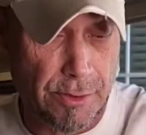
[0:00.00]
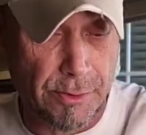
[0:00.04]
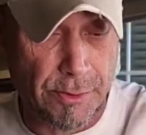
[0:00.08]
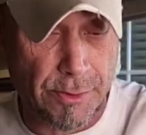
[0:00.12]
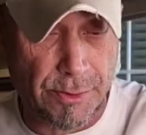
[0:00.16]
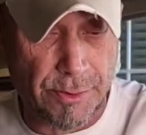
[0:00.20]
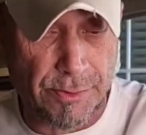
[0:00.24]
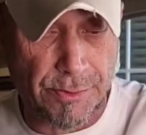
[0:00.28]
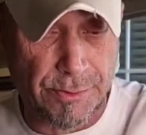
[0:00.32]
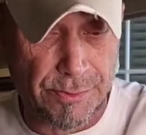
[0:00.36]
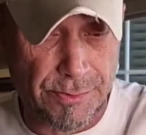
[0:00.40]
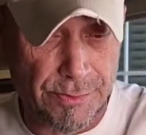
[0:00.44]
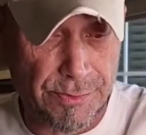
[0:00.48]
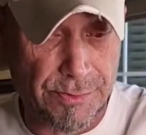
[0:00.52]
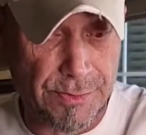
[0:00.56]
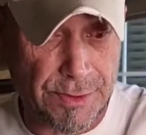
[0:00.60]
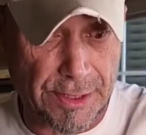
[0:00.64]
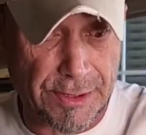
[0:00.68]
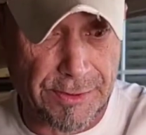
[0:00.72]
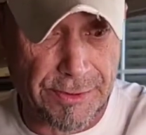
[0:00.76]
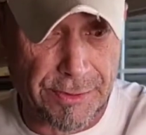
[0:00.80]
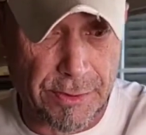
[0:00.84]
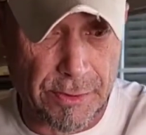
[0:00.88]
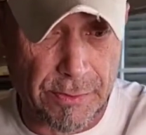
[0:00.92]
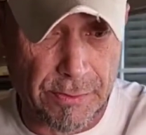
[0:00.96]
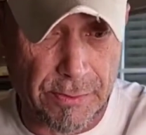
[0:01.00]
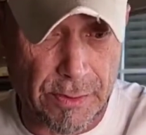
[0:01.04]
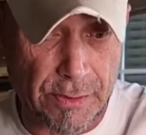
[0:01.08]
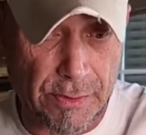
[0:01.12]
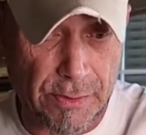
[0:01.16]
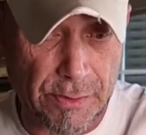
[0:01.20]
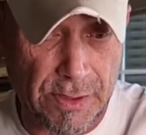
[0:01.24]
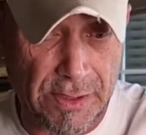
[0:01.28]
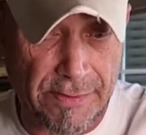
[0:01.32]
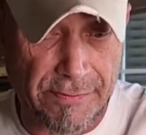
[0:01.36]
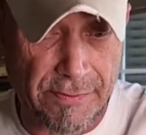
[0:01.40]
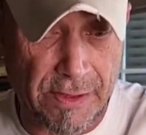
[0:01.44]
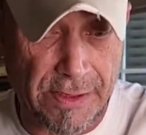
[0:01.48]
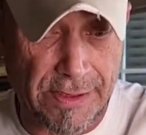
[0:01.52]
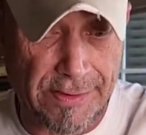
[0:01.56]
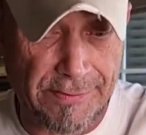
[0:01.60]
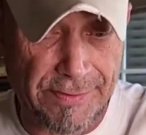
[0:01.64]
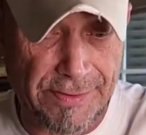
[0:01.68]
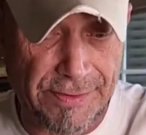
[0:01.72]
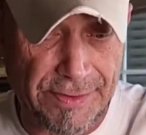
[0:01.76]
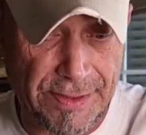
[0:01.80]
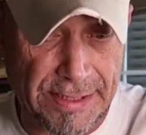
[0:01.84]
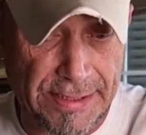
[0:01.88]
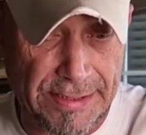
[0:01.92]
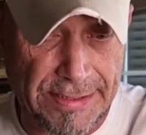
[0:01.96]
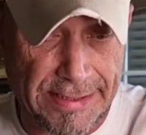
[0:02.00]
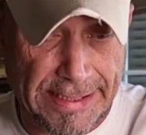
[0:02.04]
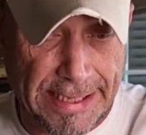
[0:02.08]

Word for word: know, your ducks in a row. You have all everything